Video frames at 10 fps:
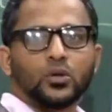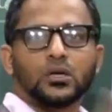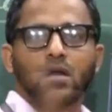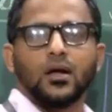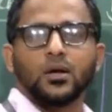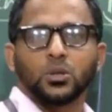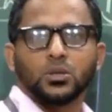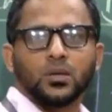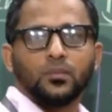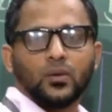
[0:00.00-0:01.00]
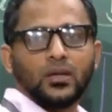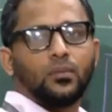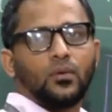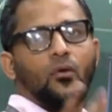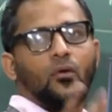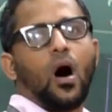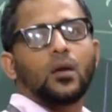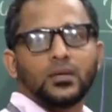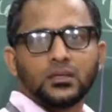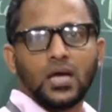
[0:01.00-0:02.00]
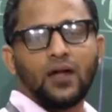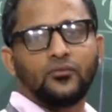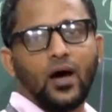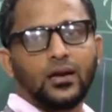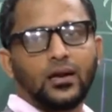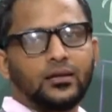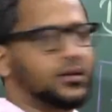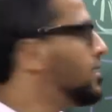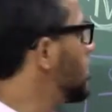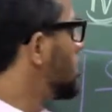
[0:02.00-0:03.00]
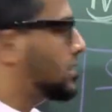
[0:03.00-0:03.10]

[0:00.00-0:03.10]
shows the relationship between the performance and finally the